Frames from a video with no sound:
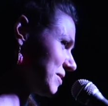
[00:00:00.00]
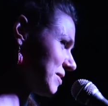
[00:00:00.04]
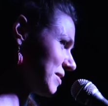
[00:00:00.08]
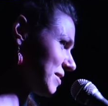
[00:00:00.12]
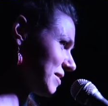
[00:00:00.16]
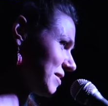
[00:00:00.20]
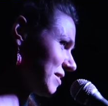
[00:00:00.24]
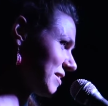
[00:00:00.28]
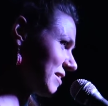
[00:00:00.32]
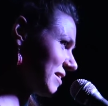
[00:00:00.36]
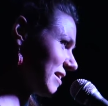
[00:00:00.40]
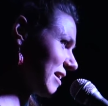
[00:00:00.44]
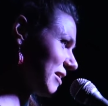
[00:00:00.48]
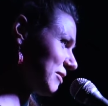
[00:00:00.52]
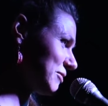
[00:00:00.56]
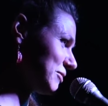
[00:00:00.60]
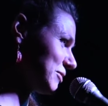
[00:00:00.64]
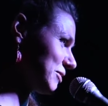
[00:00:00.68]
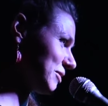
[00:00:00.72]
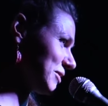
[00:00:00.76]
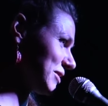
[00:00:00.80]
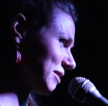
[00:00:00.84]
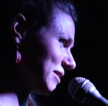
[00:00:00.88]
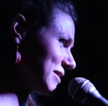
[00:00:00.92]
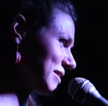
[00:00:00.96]
to see the clown,
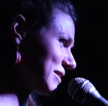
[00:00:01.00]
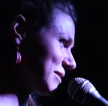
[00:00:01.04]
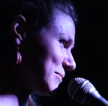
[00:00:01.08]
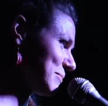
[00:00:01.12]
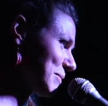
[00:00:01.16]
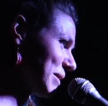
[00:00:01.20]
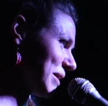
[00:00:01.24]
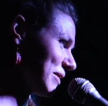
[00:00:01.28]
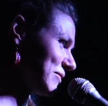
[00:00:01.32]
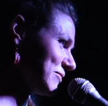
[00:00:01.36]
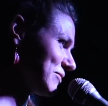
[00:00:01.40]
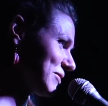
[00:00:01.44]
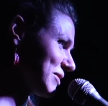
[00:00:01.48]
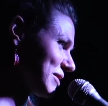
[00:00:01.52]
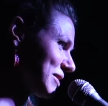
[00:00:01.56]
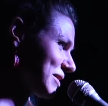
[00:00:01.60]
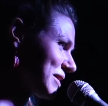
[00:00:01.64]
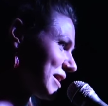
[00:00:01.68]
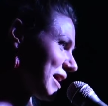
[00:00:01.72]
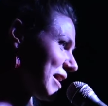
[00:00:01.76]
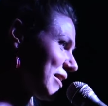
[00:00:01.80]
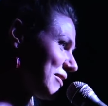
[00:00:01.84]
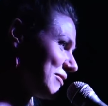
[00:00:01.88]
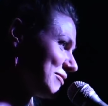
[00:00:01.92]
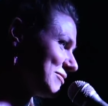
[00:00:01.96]
you gotta come back for the
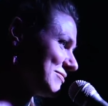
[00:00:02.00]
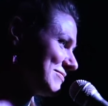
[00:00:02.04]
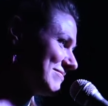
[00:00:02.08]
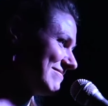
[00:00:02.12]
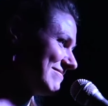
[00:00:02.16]
clown.